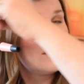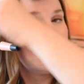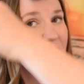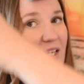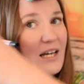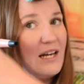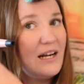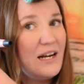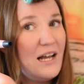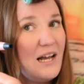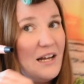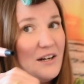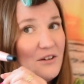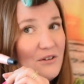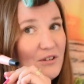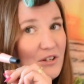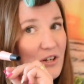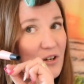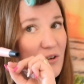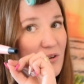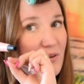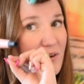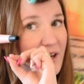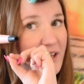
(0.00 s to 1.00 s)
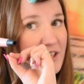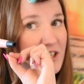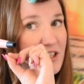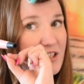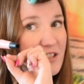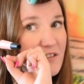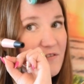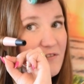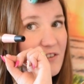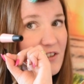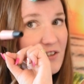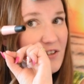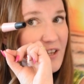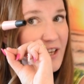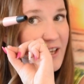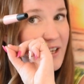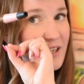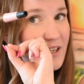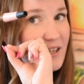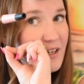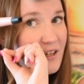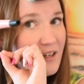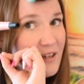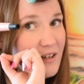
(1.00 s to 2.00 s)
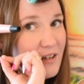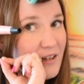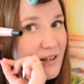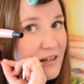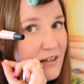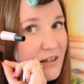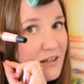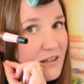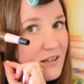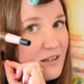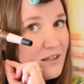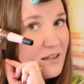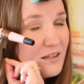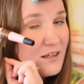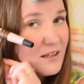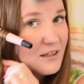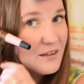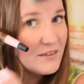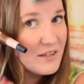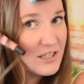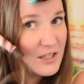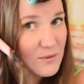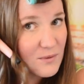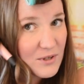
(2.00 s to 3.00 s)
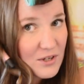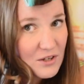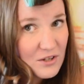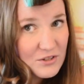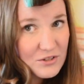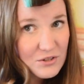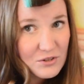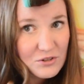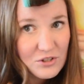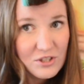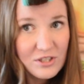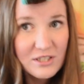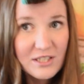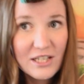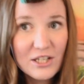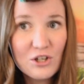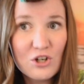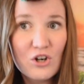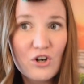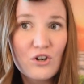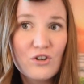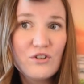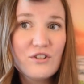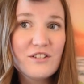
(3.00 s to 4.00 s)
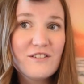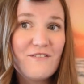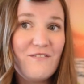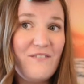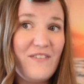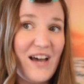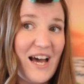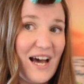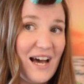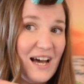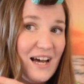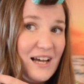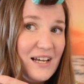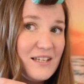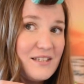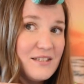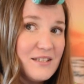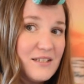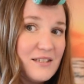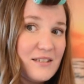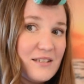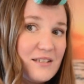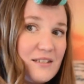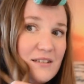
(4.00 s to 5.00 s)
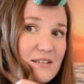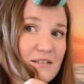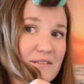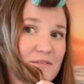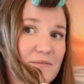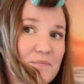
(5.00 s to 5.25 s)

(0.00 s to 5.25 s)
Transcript: I don't know, I just feel like this one also just like curls fast.